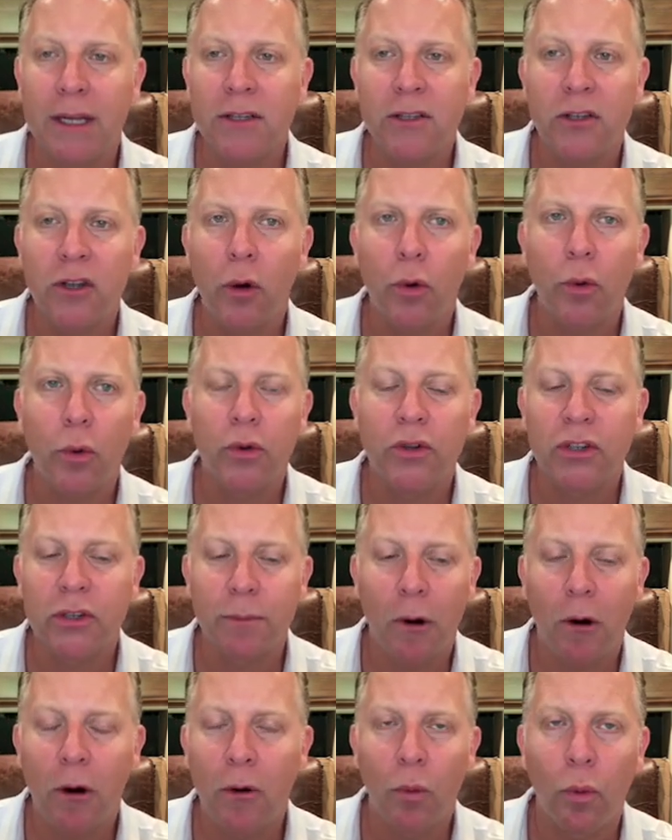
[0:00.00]
no
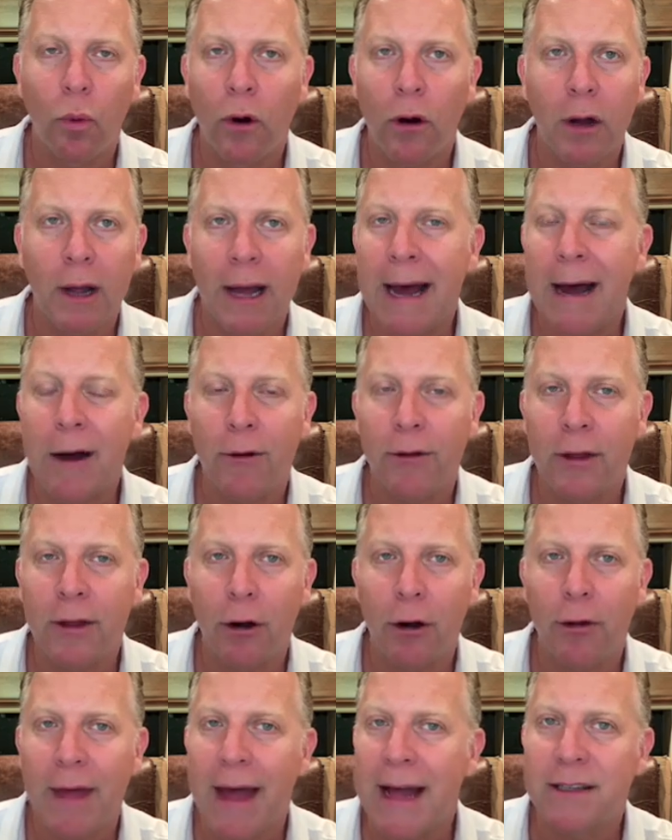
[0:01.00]
smart work out
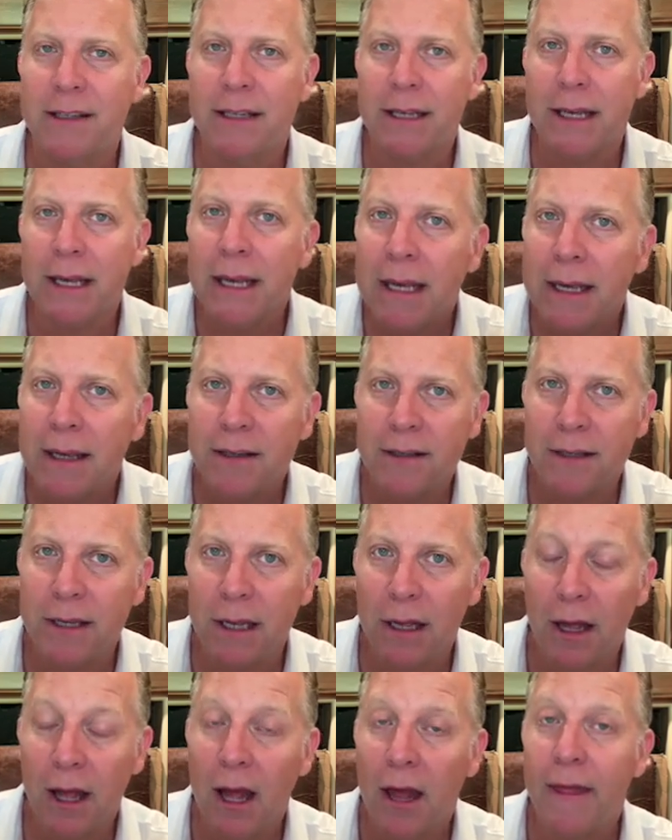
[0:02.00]
there that's
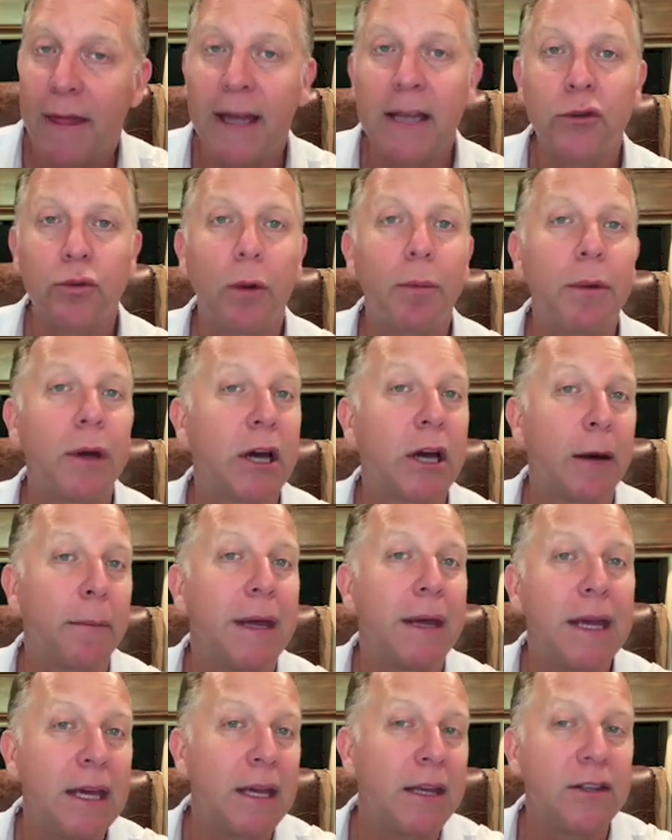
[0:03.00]
easy. Things will
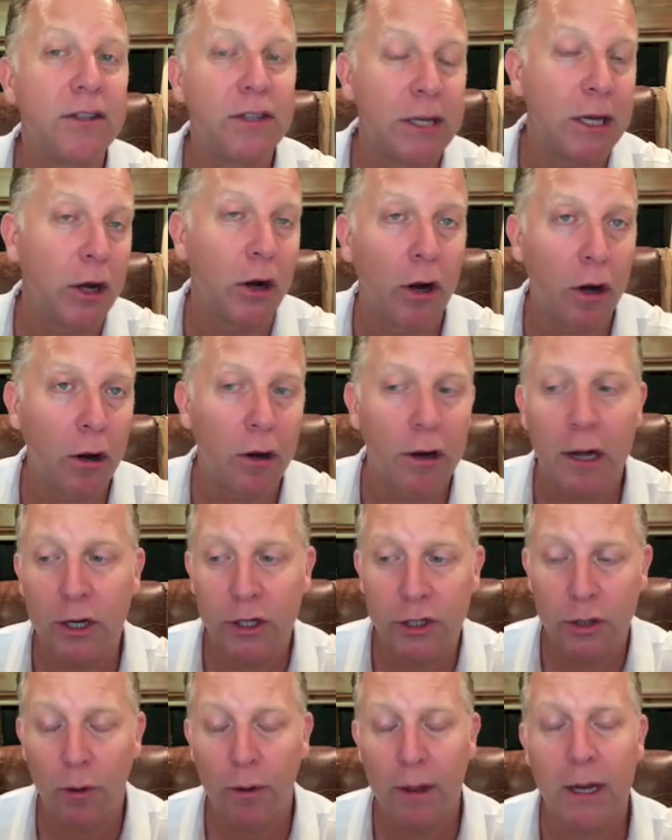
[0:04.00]
become easier, and I'll
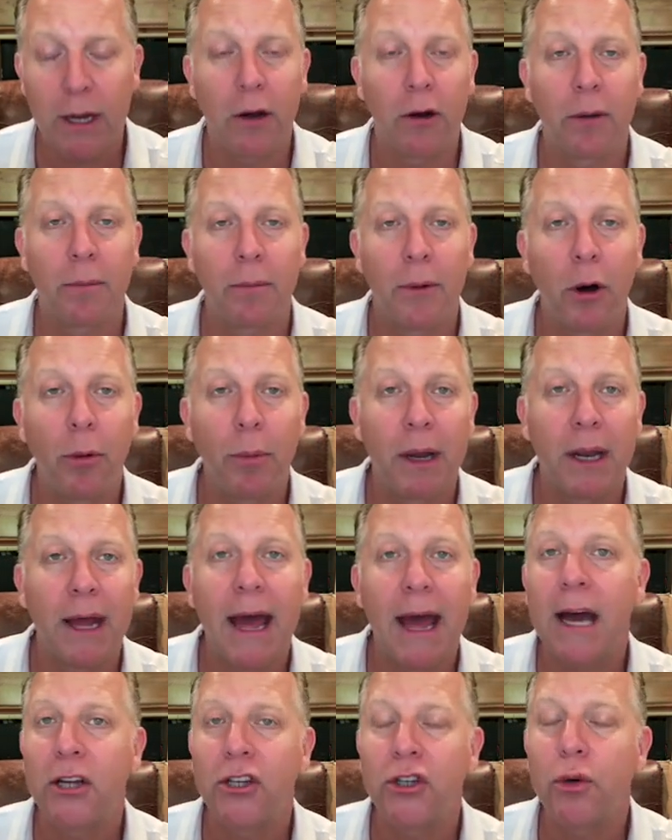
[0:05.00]
show that here in a moment,
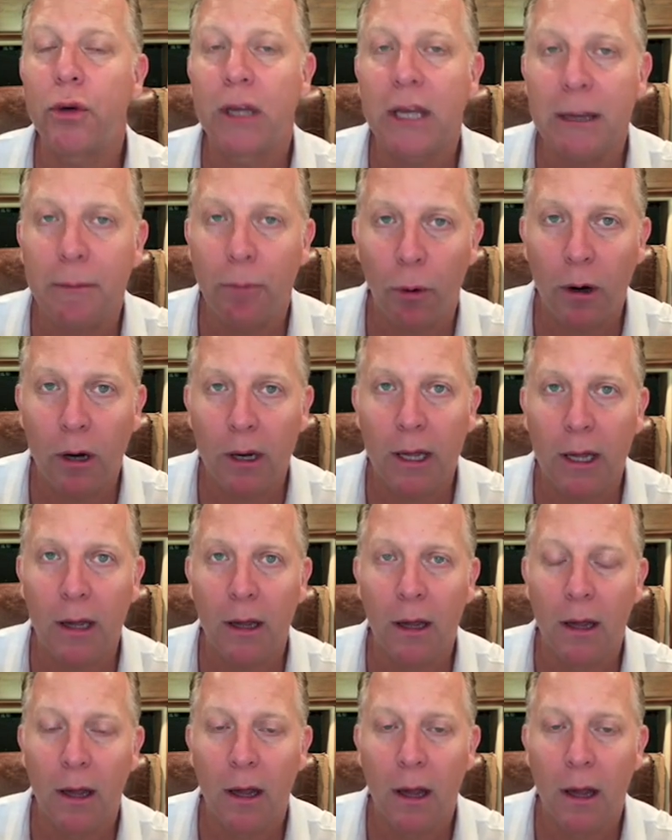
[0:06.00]
as you keep working.